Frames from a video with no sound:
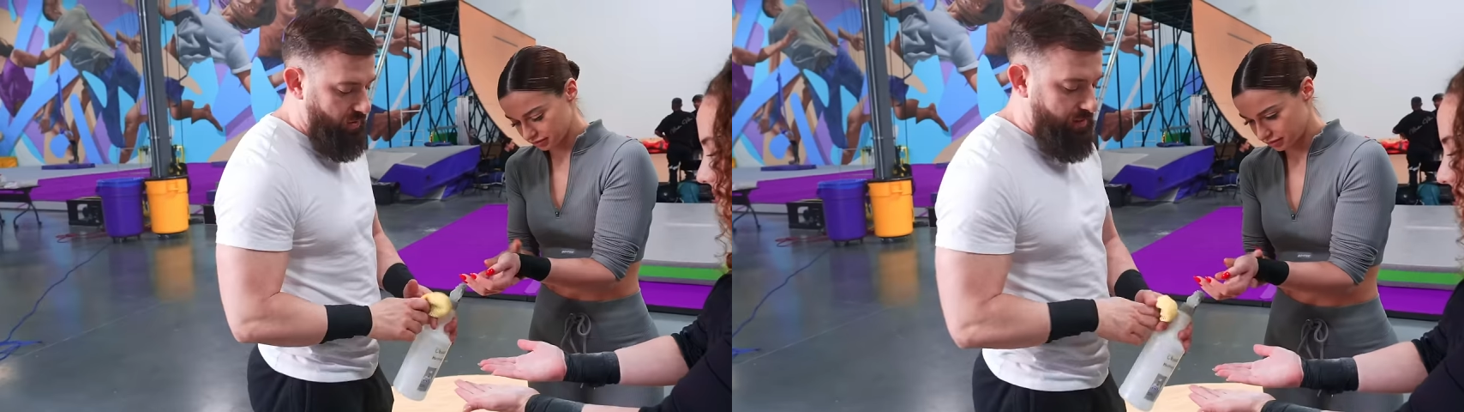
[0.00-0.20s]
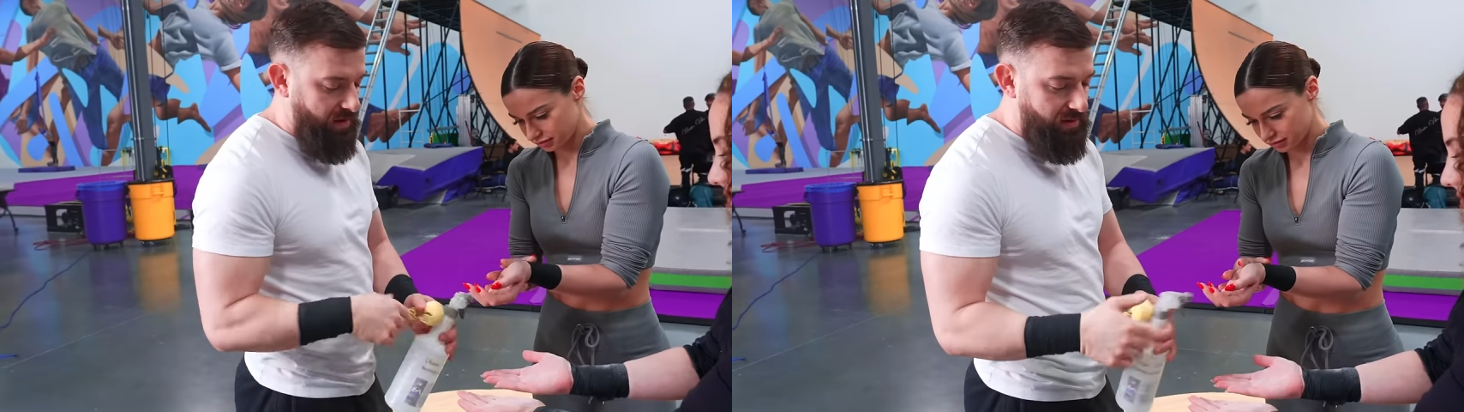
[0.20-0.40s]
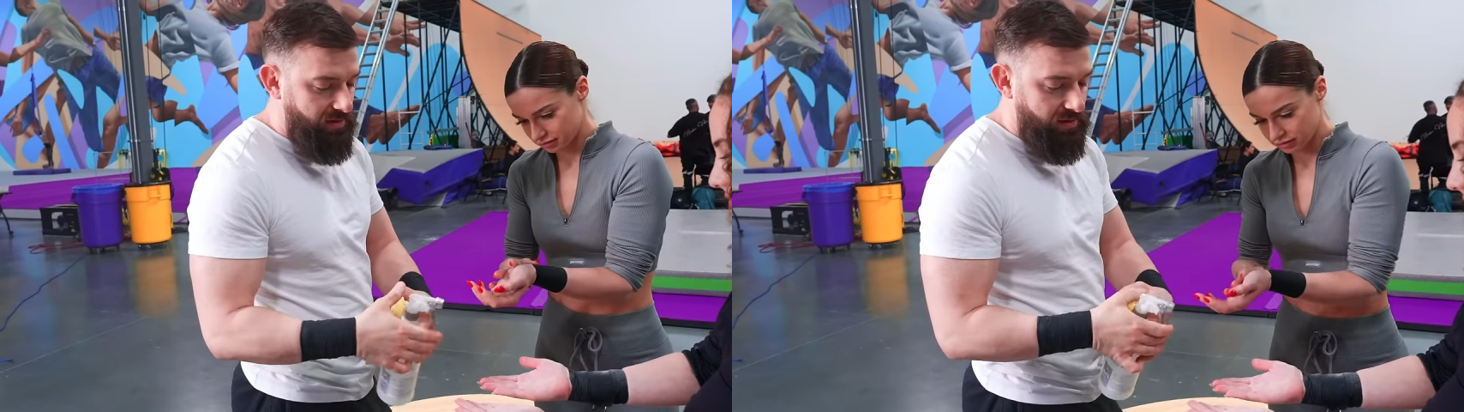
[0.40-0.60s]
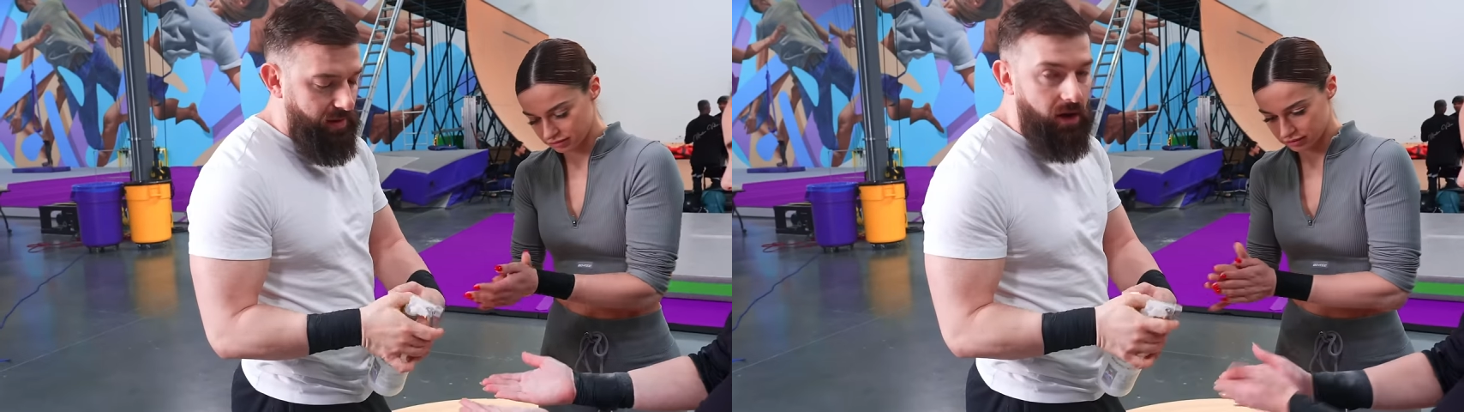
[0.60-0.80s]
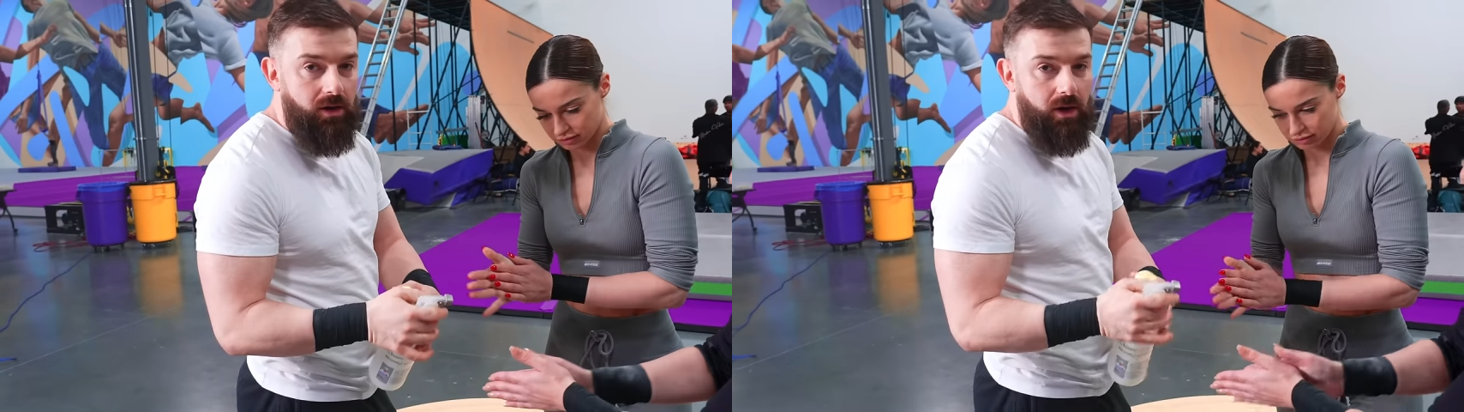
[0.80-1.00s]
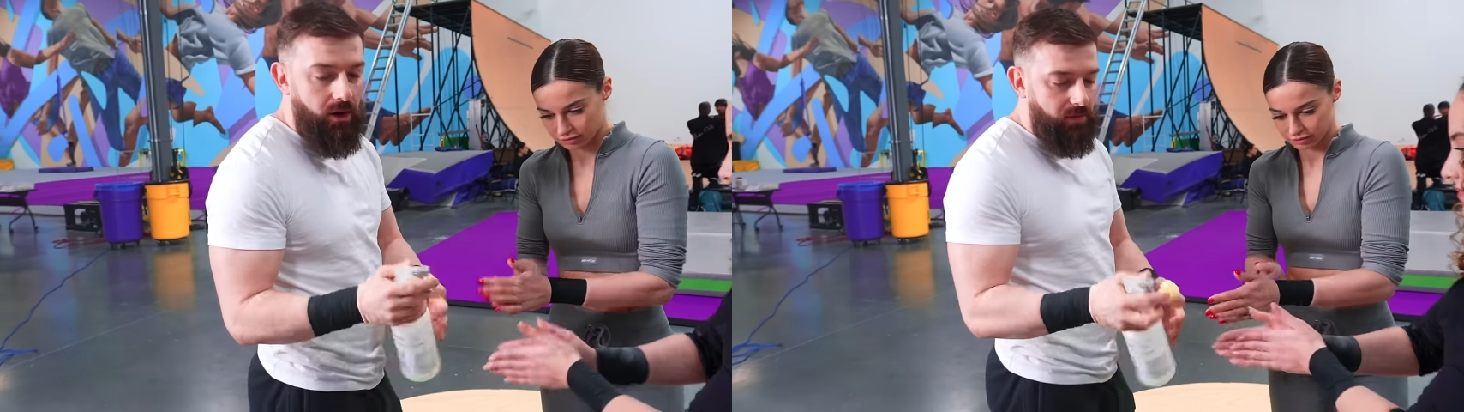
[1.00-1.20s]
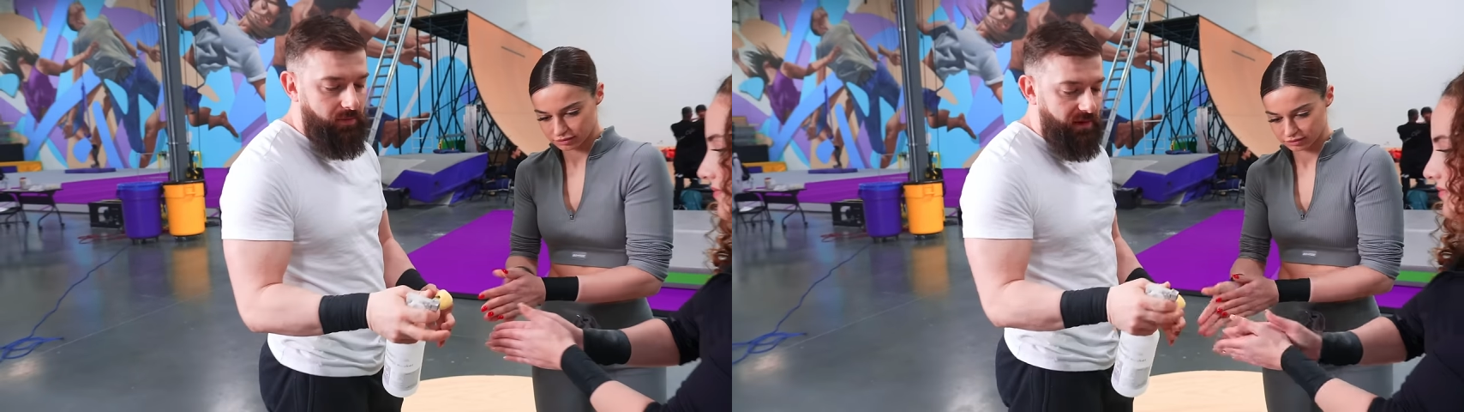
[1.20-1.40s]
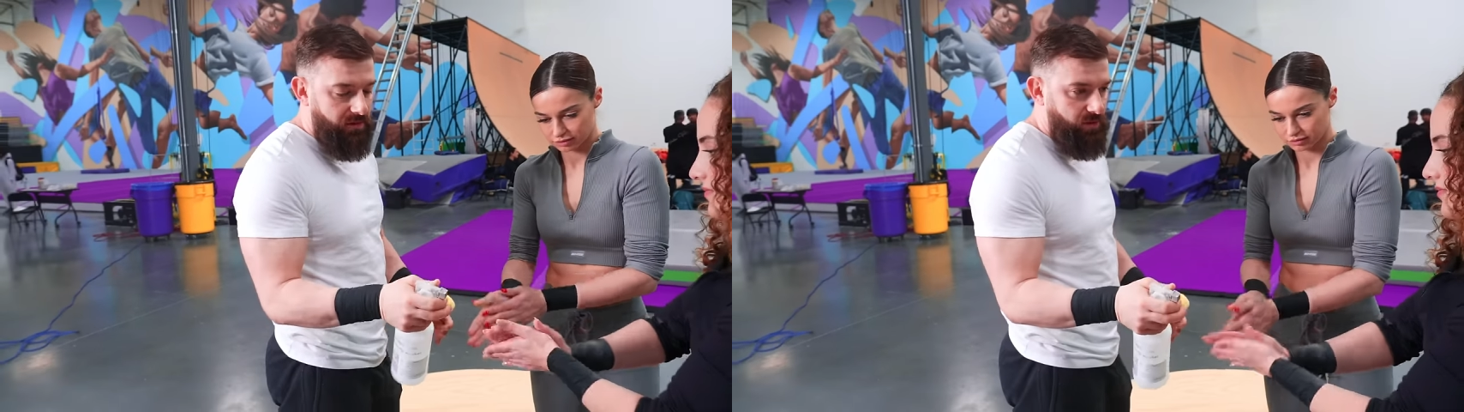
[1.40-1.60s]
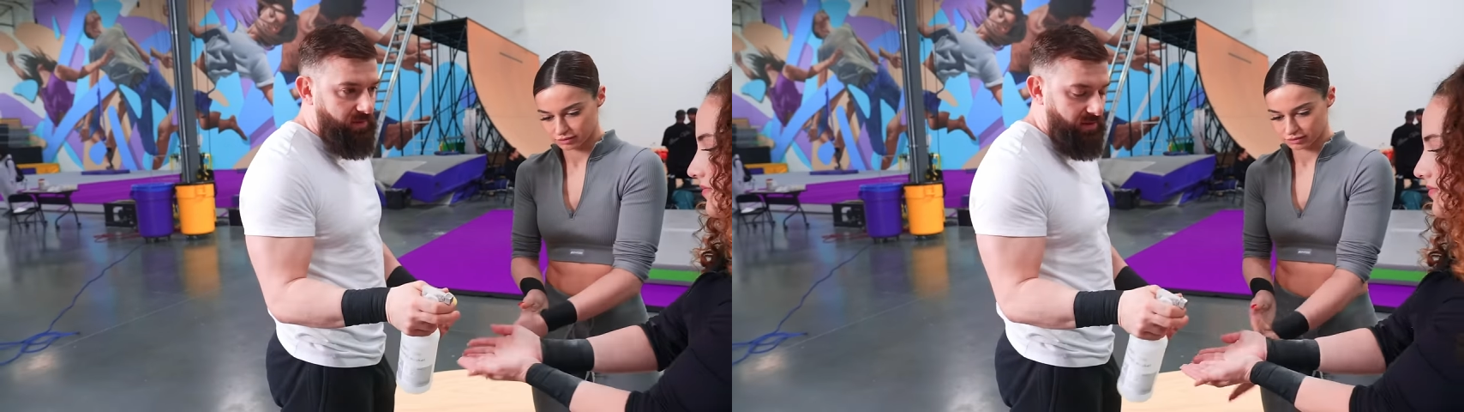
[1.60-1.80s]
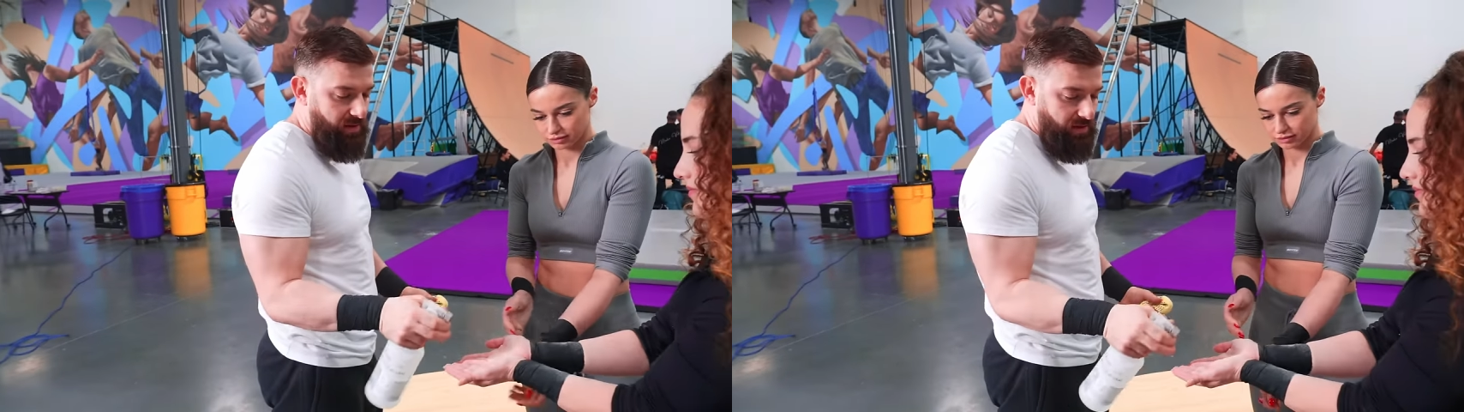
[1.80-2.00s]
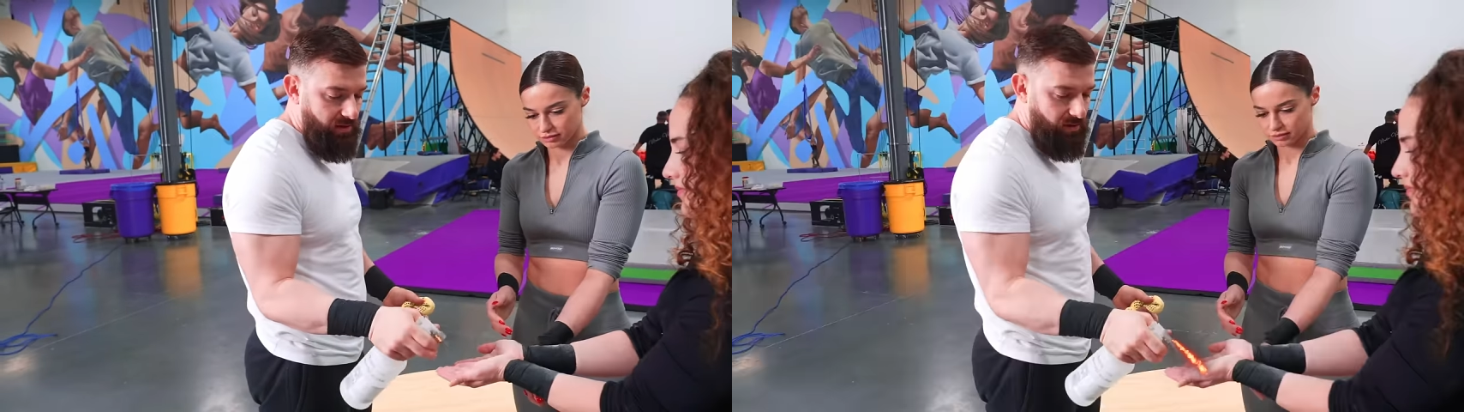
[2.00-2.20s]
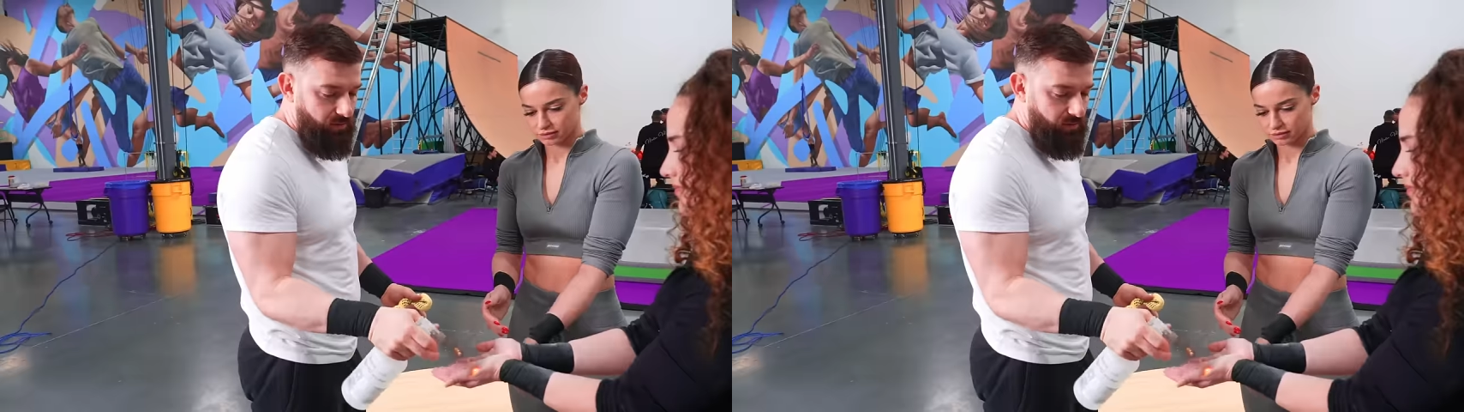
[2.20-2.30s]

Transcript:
Speaker 1: grip, and then this is some alcohol to make it super sticky.